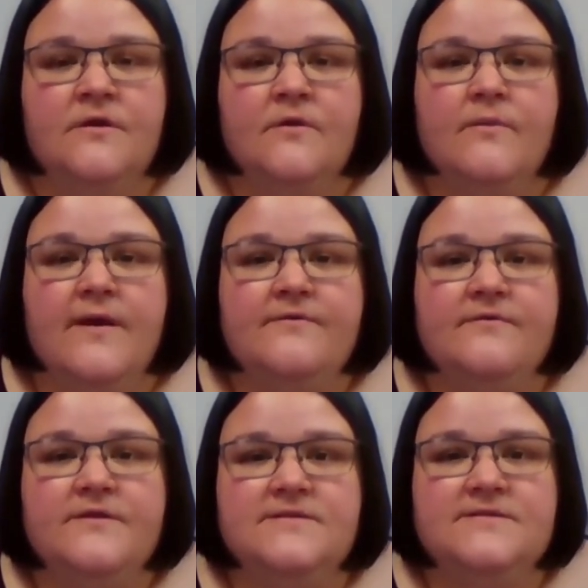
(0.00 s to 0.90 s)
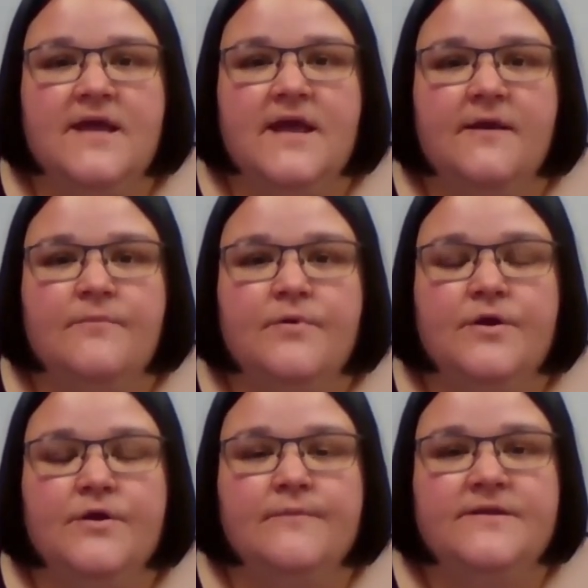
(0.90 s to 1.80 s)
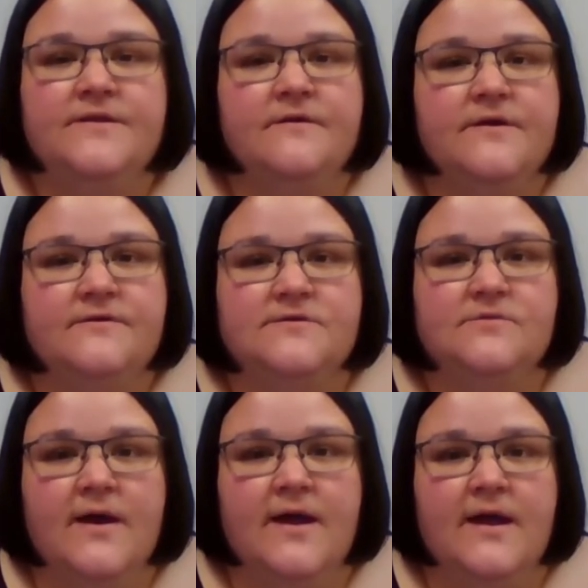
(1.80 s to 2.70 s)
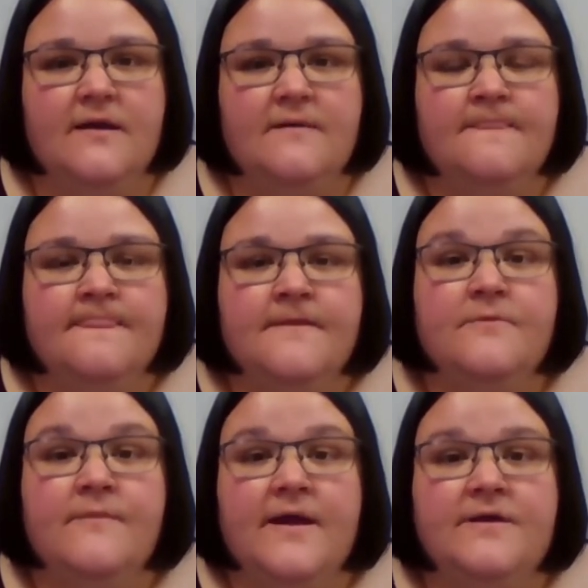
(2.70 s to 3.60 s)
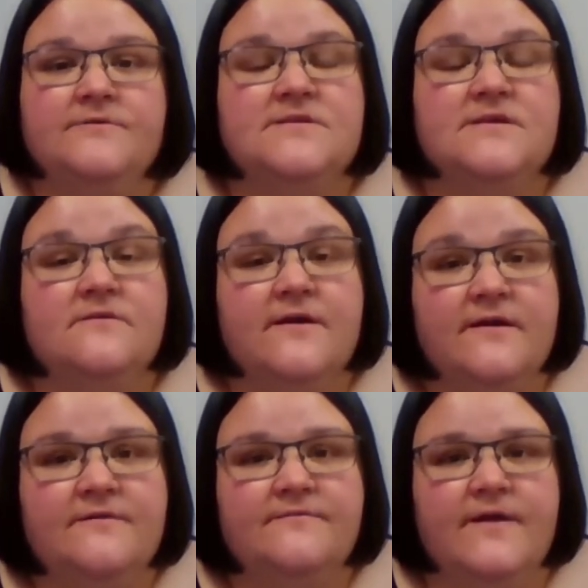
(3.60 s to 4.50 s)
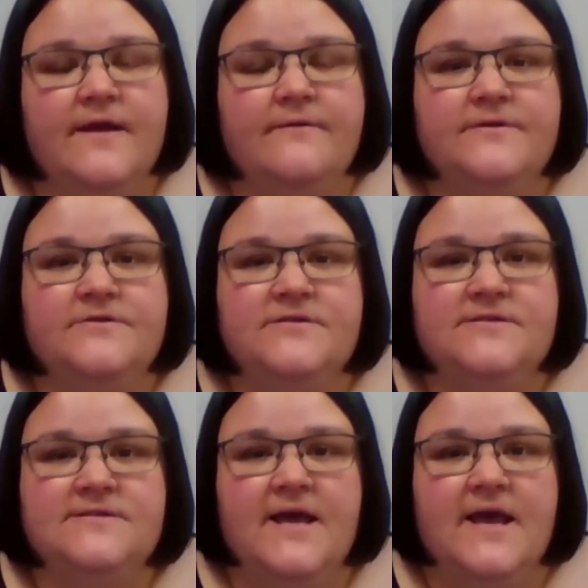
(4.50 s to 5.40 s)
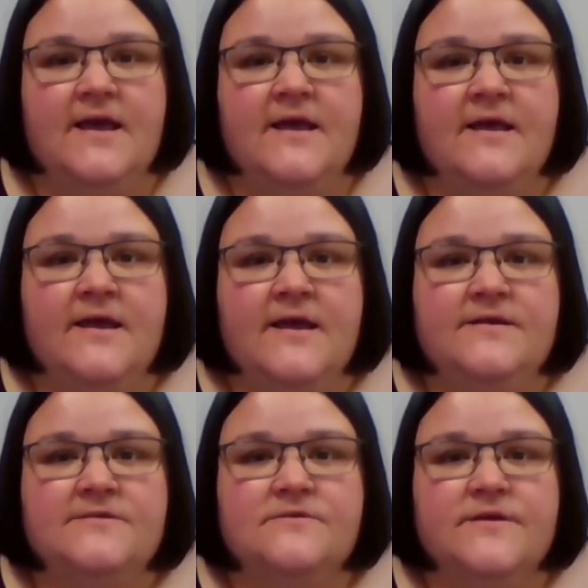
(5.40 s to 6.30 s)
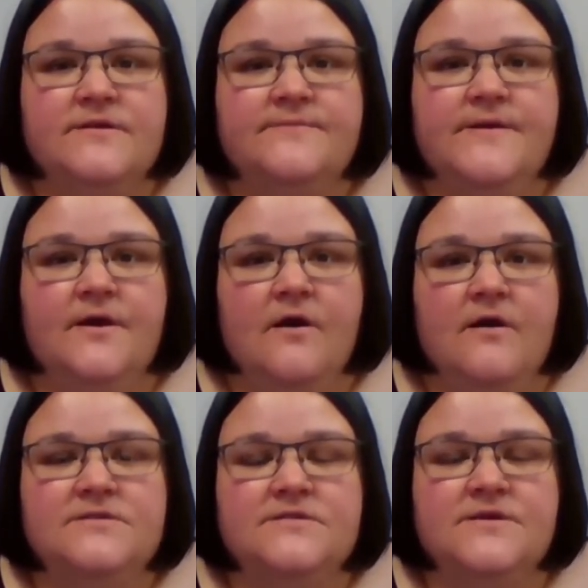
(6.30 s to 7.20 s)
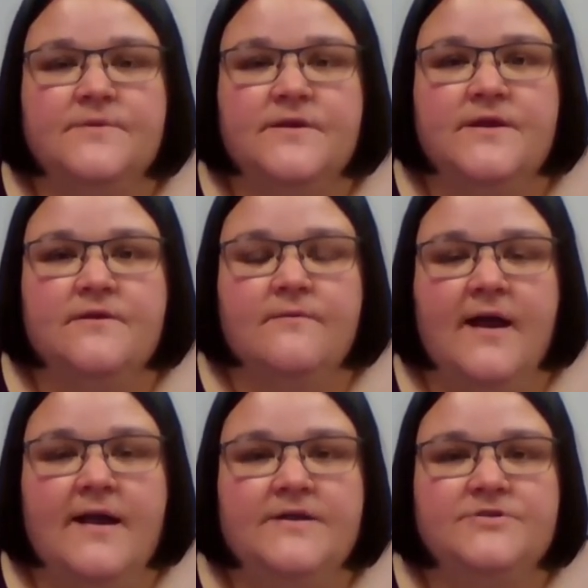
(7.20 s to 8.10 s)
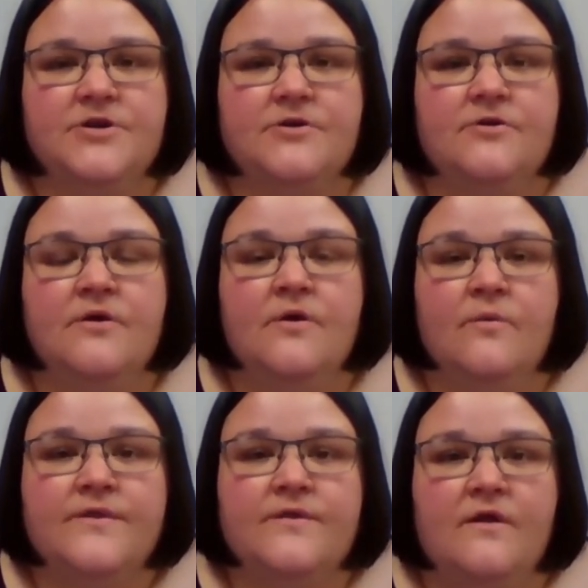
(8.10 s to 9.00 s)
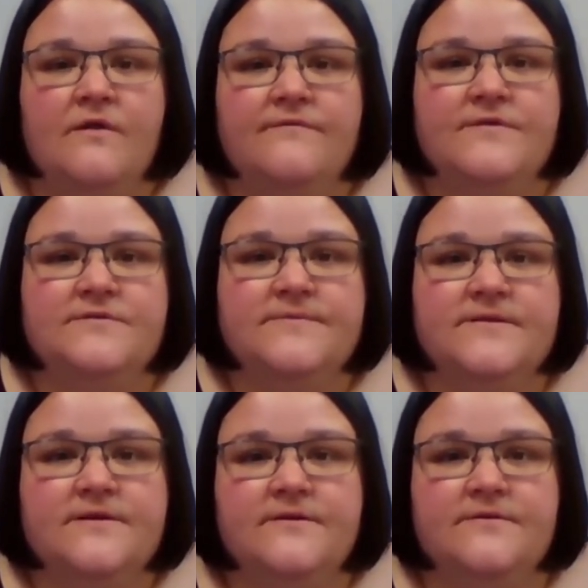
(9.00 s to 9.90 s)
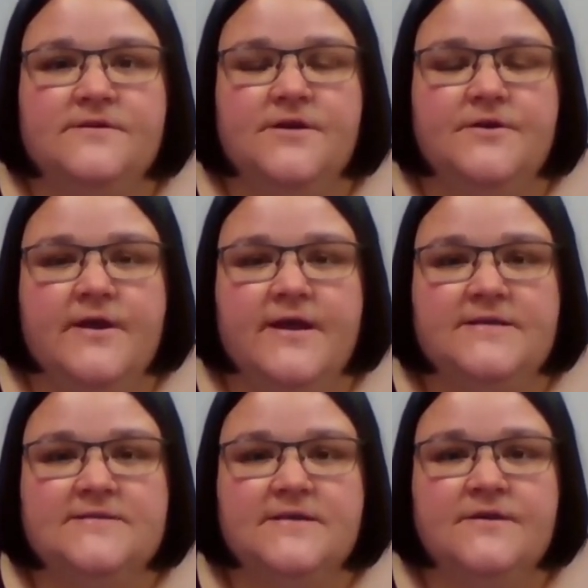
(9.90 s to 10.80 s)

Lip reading: Rather than saying, "Put your materials away," you might use declarative language to say, "It is going to be hard to complete your writing journal with all of those materials on your desk."